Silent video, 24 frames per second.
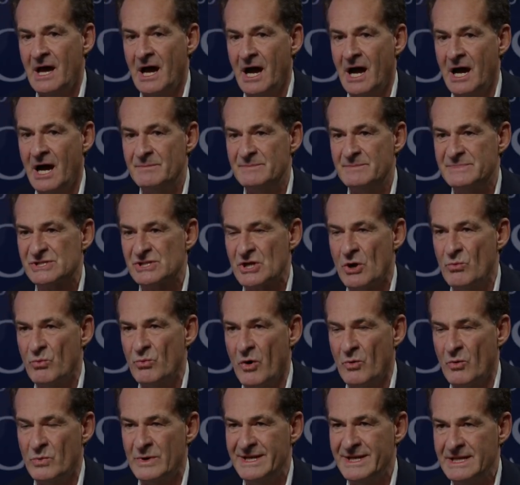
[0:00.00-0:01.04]
Um, so
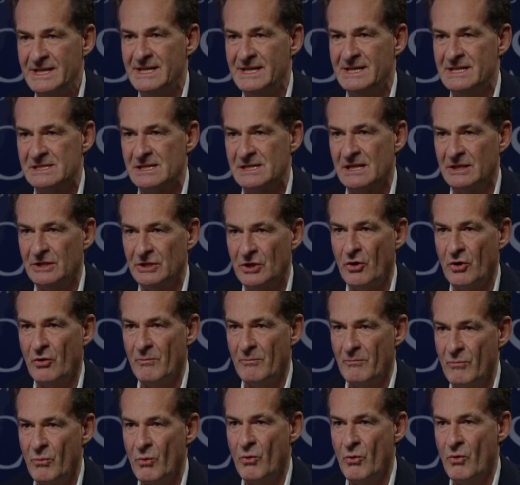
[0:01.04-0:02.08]
what we need is a lot
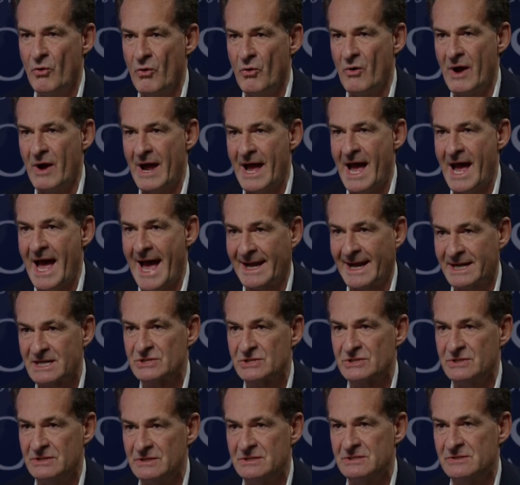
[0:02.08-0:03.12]
more
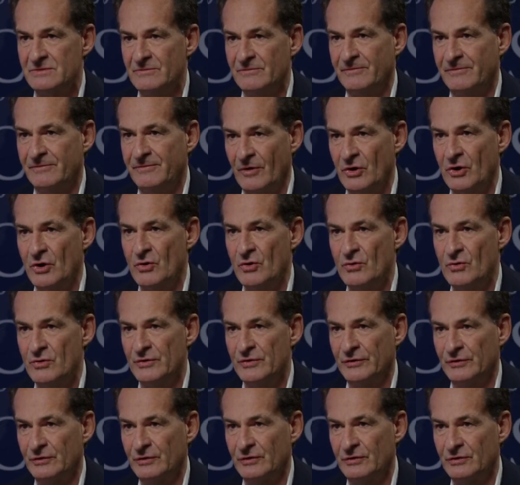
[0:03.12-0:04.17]
action to follow
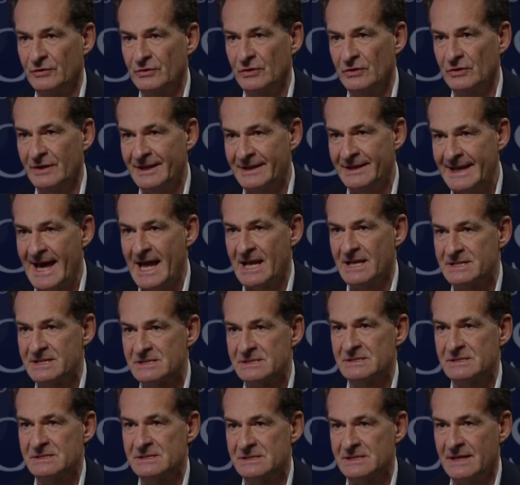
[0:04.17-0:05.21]
this, the
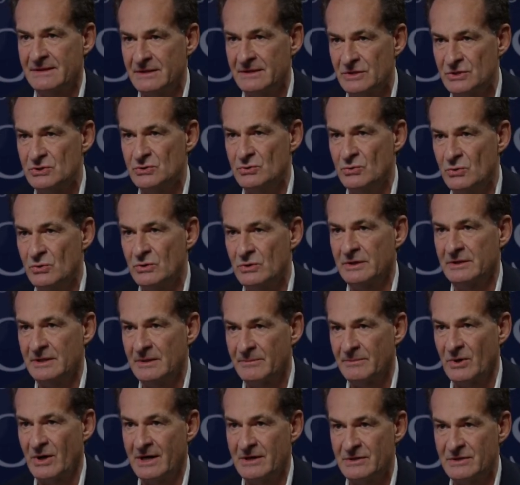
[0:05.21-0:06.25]
analysis and the talk and the
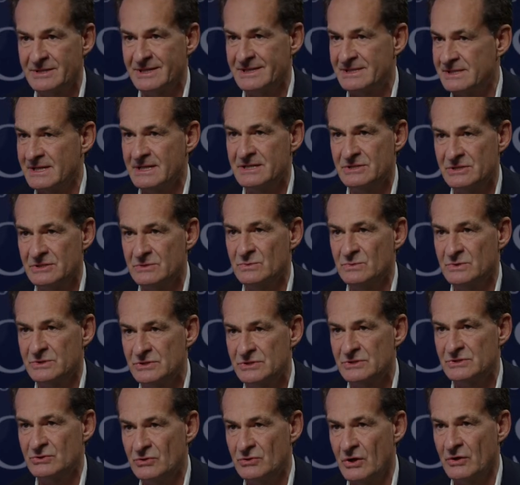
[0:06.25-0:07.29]
prioritization, which
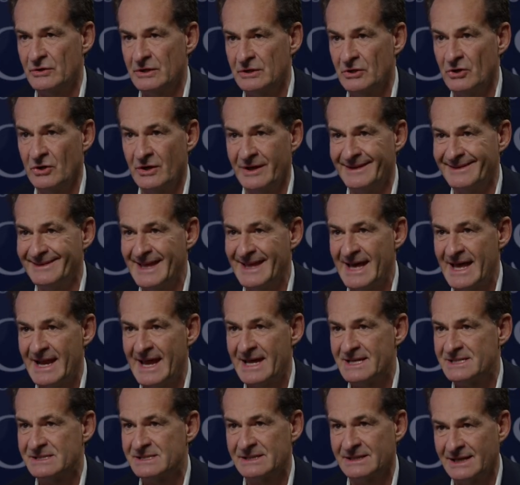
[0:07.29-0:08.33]
has grown a lot, and that
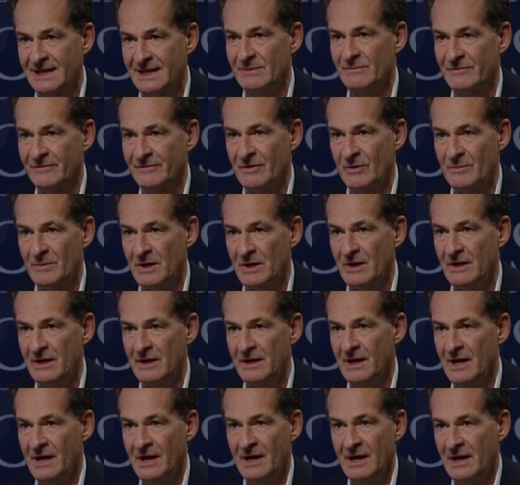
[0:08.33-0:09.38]
has to come from a,
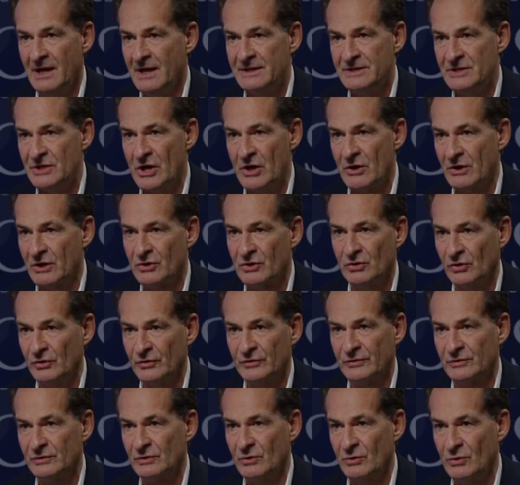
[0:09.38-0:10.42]
you know,
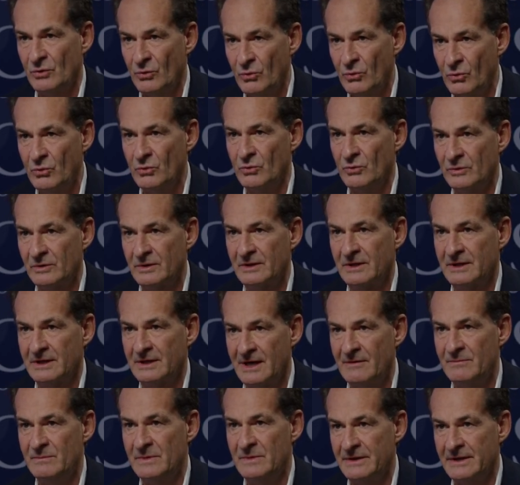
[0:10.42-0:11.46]
across all
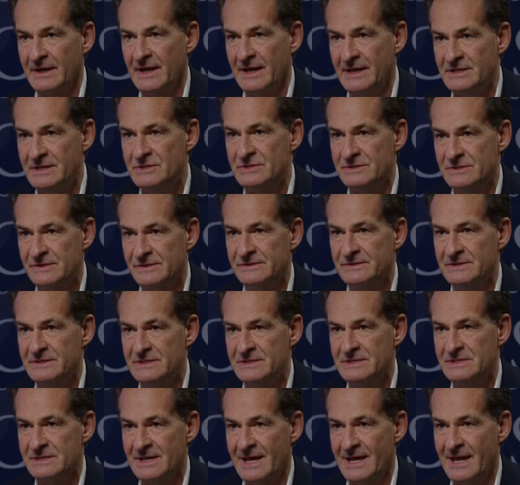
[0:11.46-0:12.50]
government
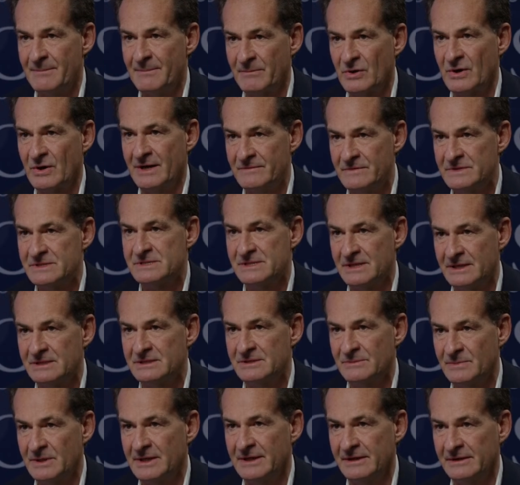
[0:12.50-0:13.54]
agencies and private
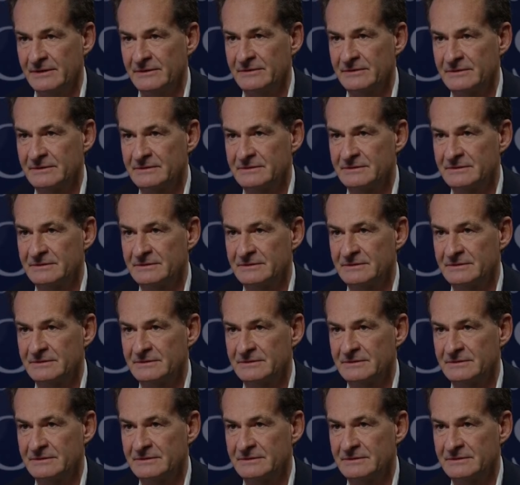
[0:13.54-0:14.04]
sector players.